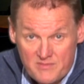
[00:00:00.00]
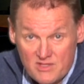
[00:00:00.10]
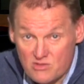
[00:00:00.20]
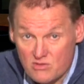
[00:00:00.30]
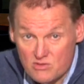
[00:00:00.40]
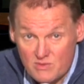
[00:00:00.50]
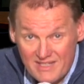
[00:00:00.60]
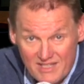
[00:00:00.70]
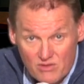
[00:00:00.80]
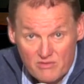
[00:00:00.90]
It is also a
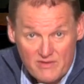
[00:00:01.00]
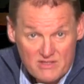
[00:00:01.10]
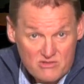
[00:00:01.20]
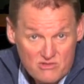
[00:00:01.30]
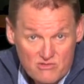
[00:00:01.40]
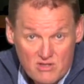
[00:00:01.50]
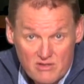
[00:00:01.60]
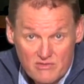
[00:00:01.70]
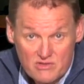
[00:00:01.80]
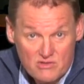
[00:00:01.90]
legal offence to
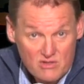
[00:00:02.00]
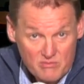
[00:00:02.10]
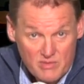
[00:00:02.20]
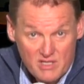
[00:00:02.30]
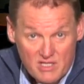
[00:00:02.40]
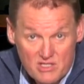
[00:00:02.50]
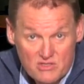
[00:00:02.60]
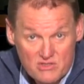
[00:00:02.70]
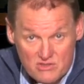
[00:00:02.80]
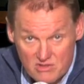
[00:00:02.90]
drive on certain
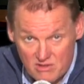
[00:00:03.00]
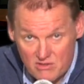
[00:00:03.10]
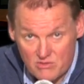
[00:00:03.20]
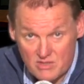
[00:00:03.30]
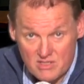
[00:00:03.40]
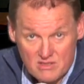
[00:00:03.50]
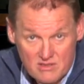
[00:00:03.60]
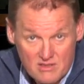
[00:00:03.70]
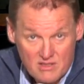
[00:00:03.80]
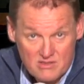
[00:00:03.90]
medications, including
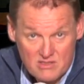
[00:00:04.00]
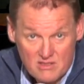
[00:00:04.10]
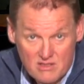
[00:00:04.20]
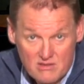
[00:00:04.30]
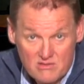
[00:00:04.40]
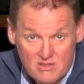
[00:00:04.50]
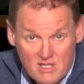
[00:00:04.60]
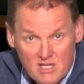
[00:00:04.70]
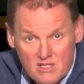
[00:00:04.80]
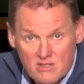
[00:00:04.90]
Stilnoct.
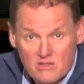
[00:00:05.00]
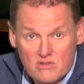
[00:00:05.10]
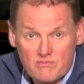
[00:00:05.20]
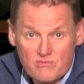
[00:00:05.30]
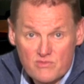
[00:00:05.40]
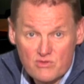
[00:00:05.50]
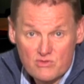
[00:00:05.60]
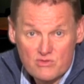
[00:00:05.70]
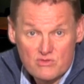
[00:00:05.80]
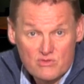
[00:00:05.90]
You
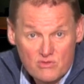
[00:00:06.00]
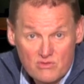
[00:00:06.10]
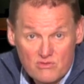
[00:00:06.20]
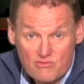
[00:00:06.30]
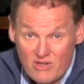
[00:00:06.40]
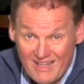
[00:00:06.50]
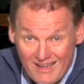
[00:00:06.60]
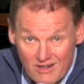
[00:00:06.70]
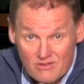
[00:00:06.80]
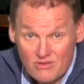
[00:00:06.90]
shouldn't drink
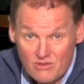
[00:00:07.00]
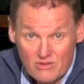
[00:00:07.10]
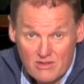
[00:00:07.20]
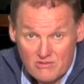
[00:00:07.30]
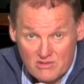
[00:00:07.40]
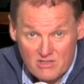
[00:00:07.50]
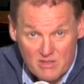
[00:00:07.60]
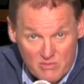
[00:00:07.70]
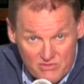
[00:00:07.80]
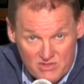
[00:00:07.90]
alcohol around the
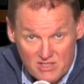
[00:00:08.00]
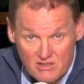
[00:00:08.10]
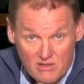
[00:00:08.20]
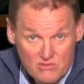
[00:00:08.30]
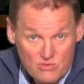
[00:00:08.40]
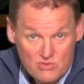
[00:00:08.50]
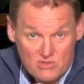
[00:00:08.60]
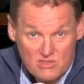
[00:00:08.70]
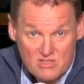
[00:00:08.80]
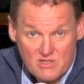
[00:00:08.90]
time of Stilnoct
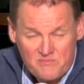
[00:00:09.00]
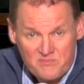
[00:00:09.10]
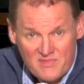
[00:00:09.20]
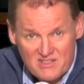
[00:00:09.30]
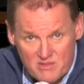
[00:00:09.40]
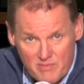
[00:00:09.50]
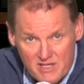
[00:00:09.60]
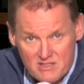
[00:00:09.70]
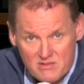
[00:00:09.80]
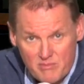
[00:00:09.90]
dosage, as the
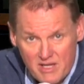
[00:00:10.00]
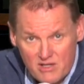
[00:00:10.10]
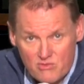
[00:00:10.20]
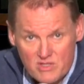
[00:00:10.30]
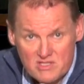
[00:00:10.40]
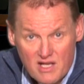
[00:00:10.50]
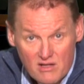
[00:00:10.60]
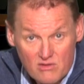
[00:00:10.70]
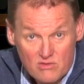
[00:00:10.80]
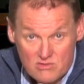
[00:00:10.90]
medicine may increase
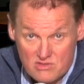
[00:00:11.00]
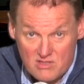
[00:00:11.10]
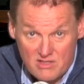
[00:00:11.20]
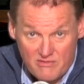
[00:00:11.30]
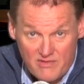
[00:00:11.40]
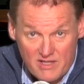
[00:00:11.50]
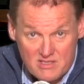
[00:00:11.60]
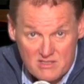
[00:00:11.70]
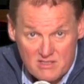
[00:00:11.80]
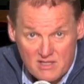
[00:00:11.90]
alcohol's side
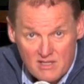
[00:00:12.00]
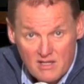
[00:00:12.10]
effects.